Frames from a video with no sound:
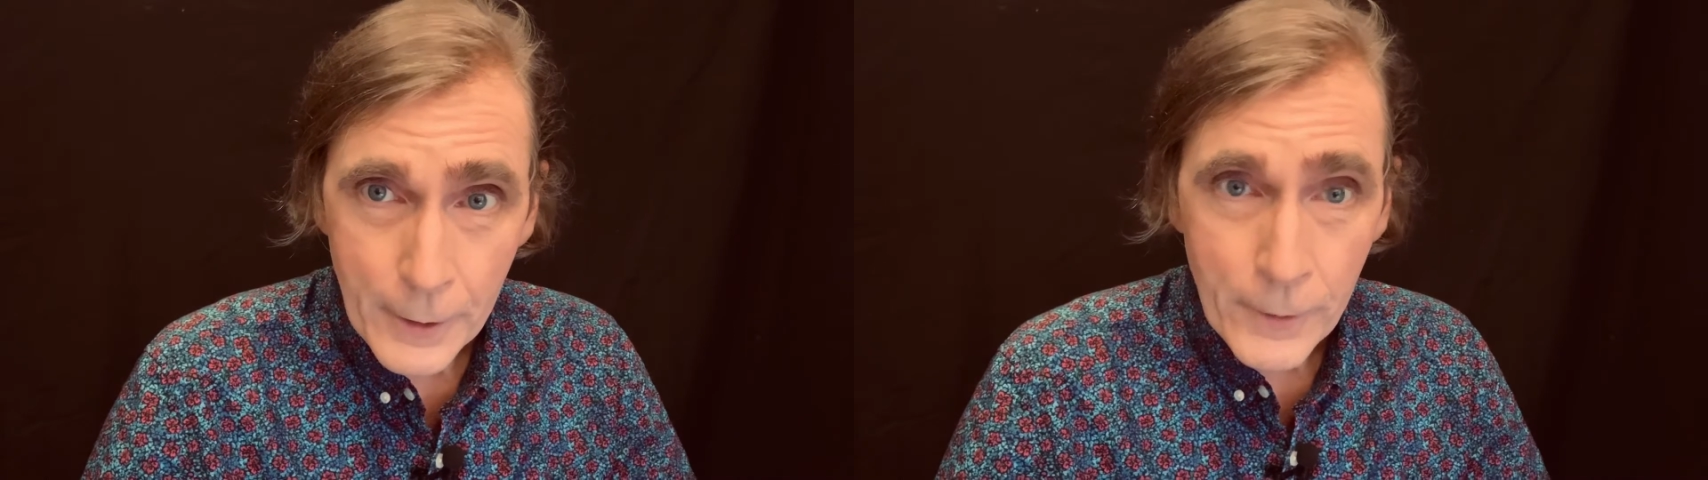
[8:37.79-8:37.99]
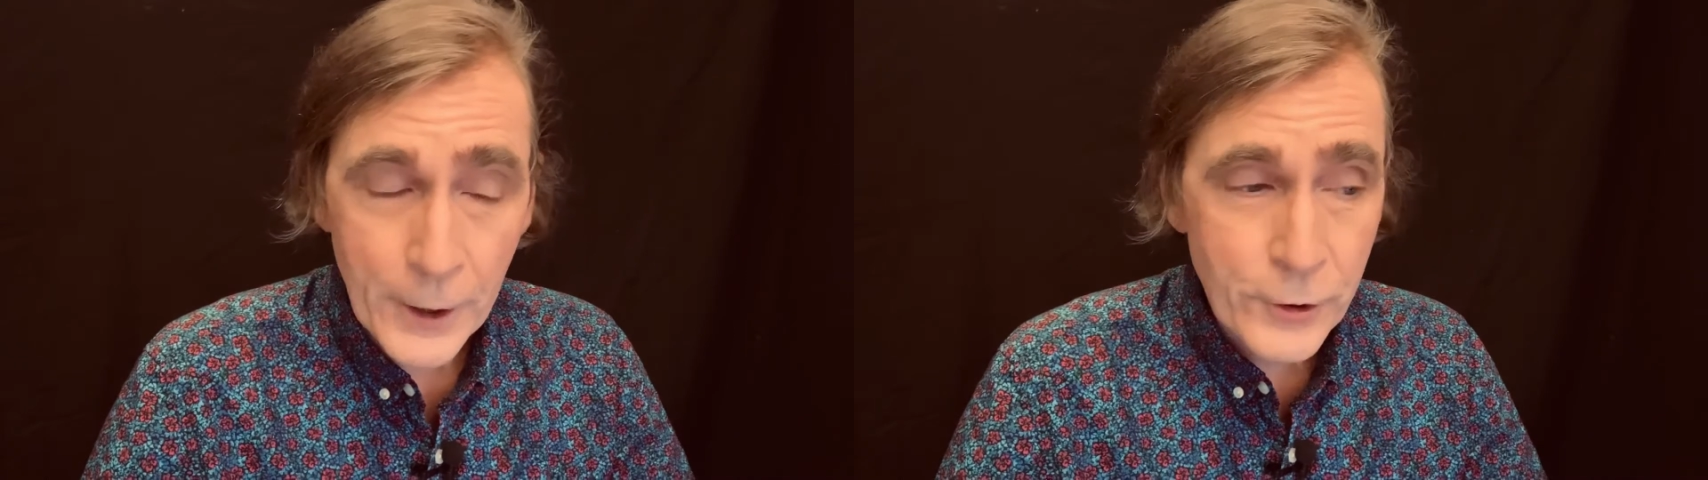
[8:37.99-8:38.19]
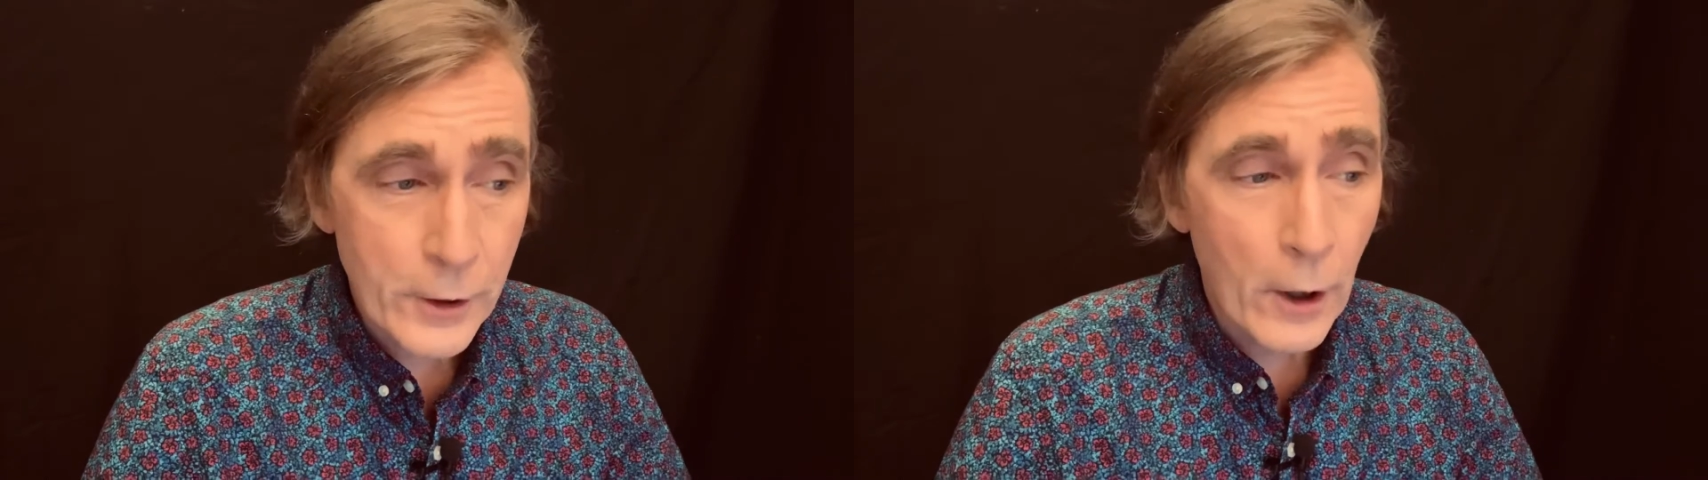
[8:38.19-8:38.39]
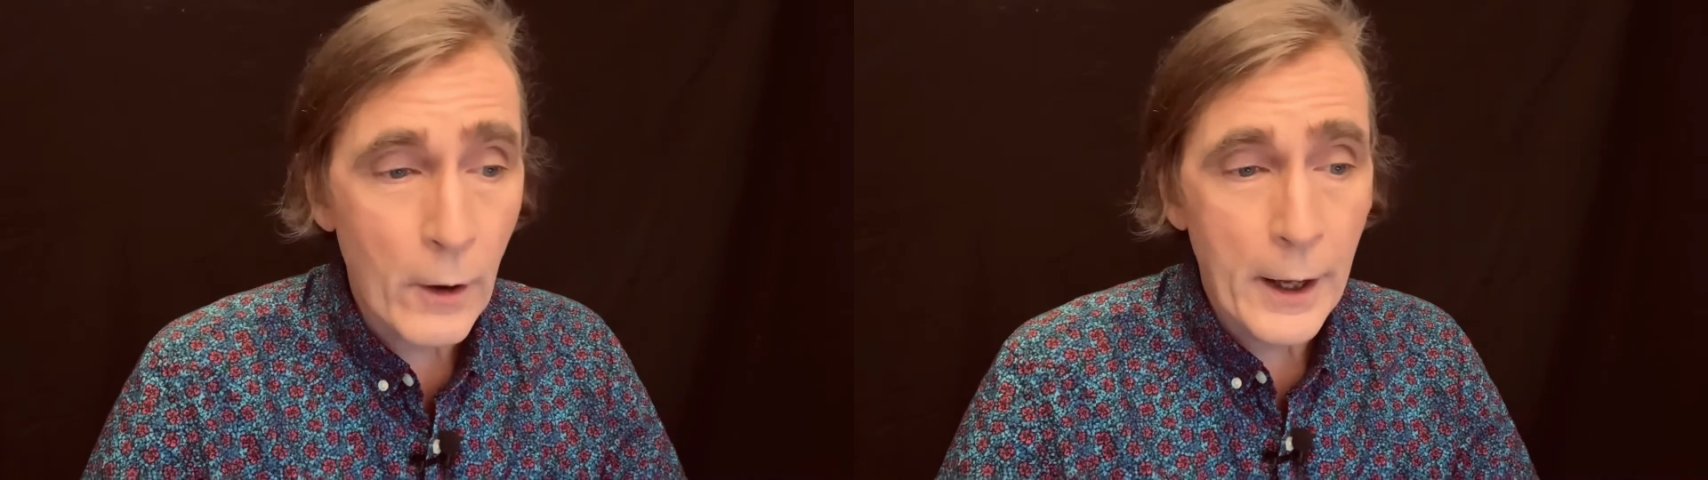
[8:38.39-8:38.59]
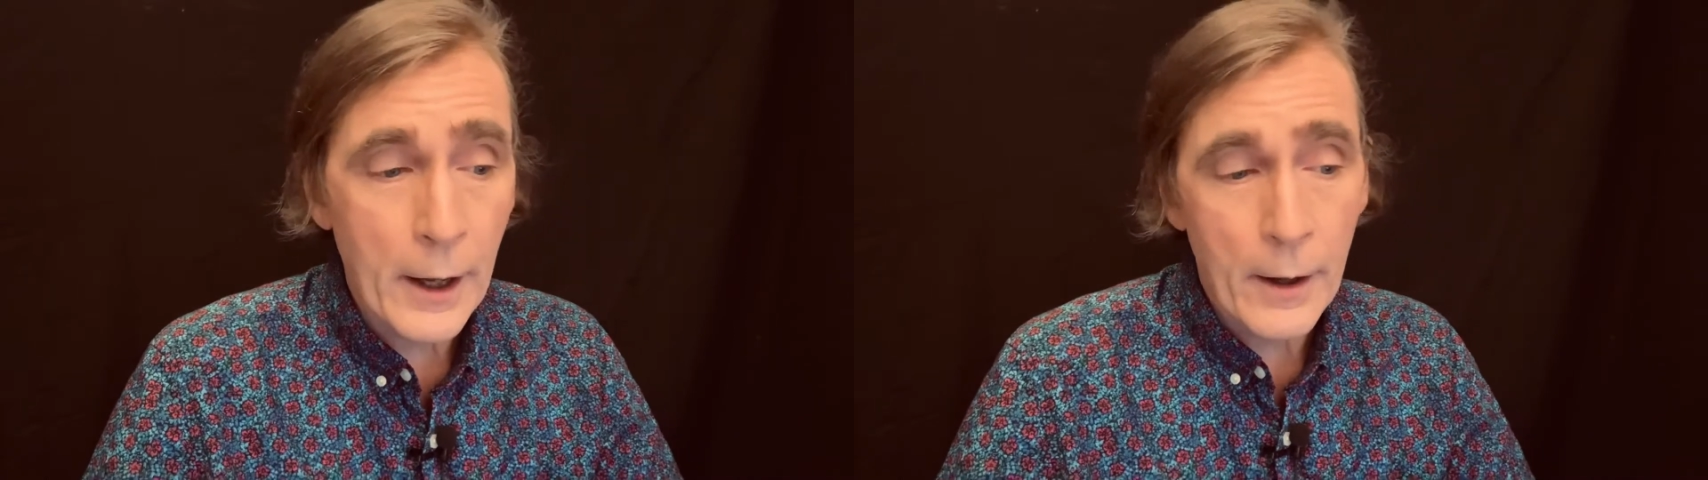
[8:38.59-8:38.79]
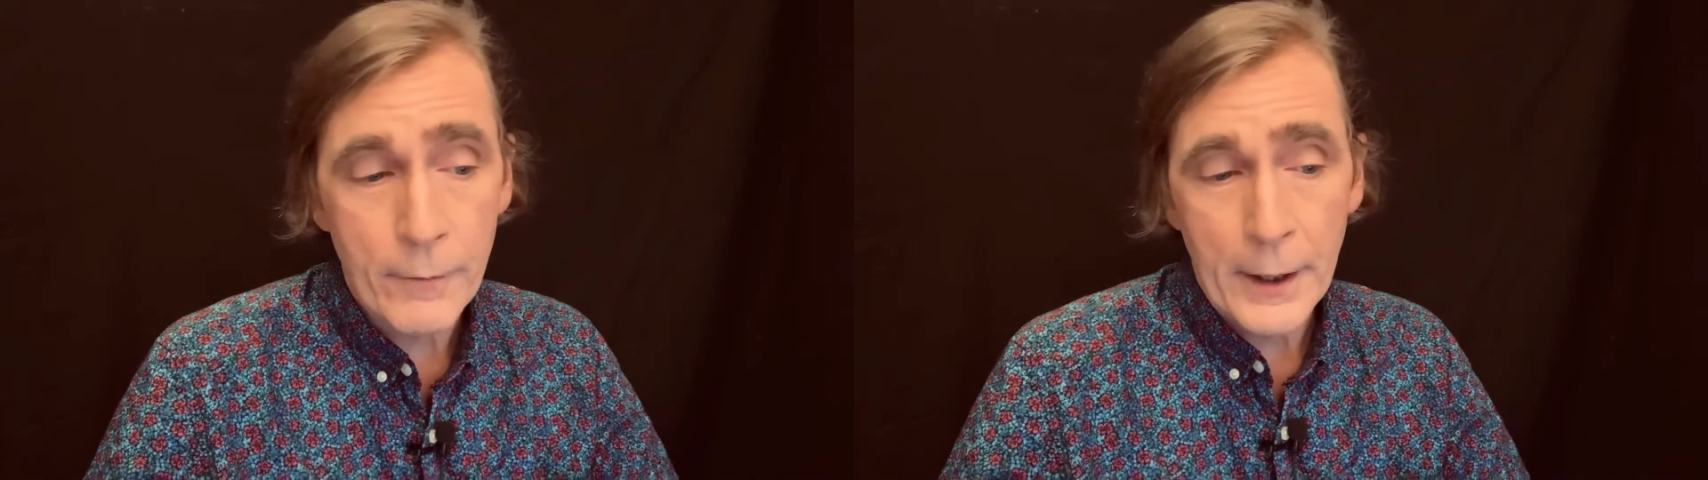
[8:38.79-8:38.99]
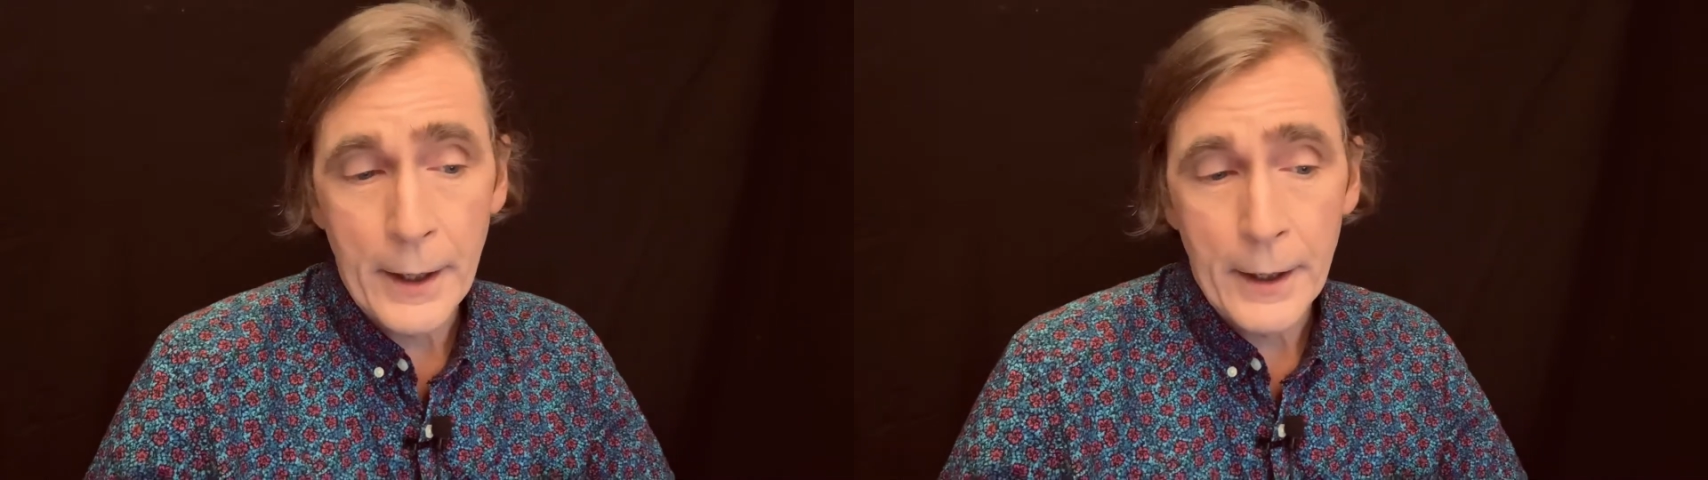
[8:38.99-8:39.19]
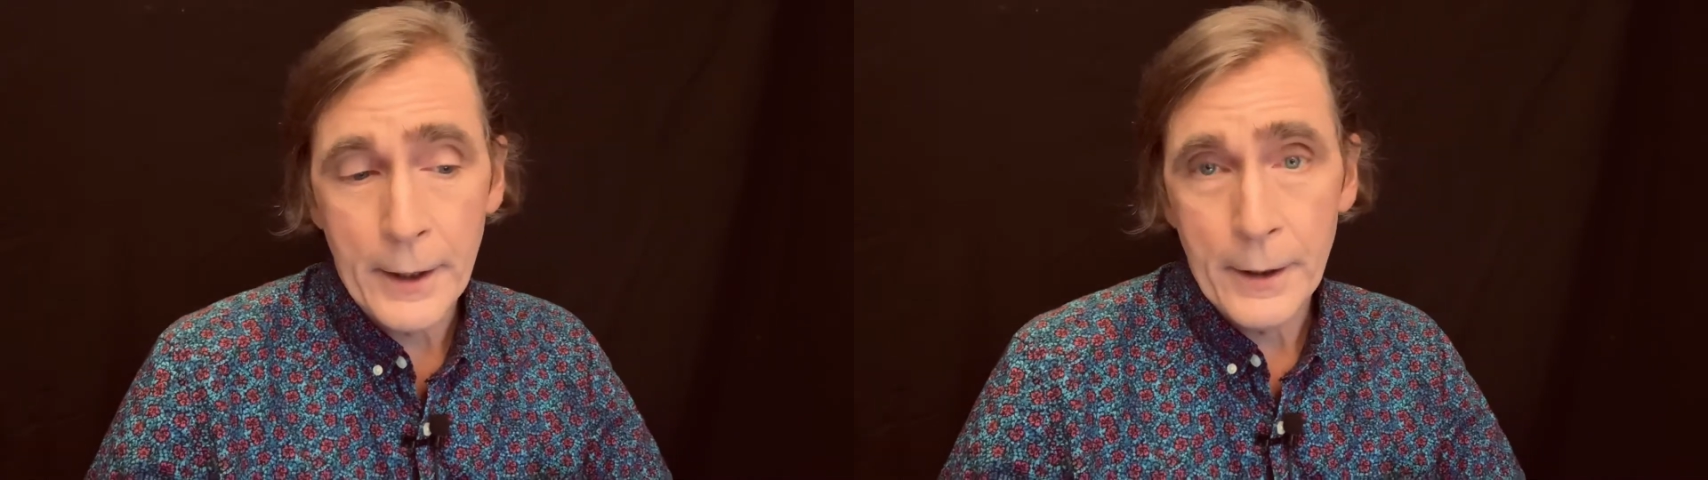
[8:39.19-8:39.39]
They should all have
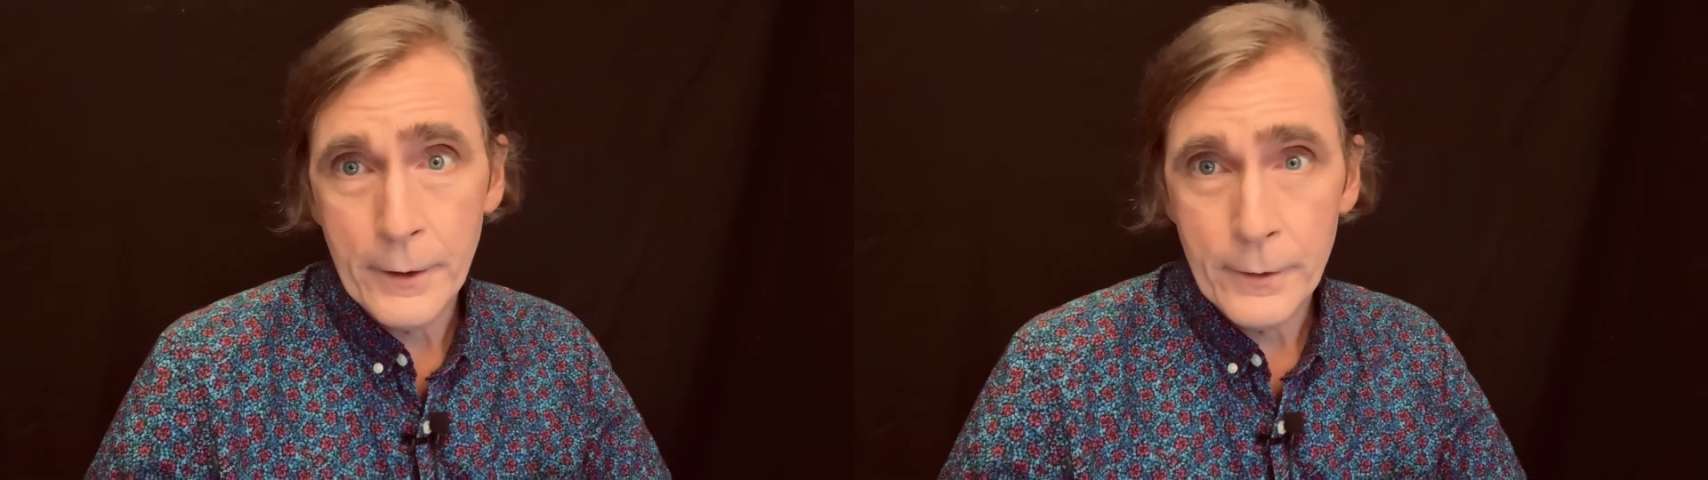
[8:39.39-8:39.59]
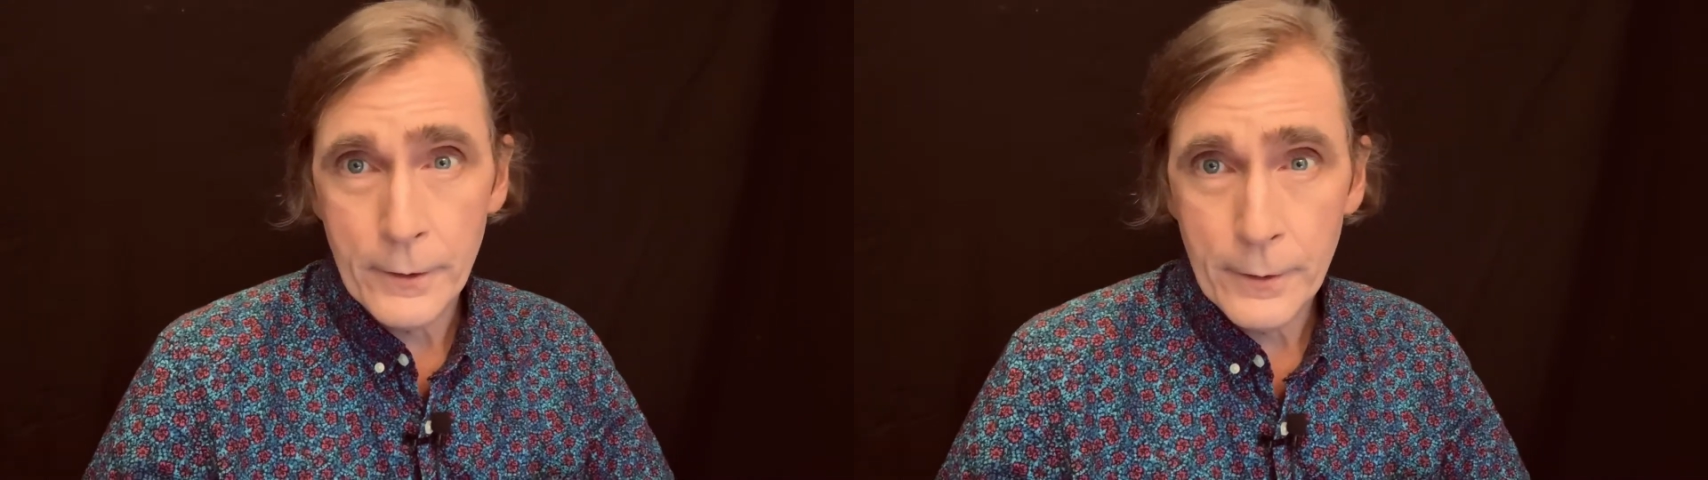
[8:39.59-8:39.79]
a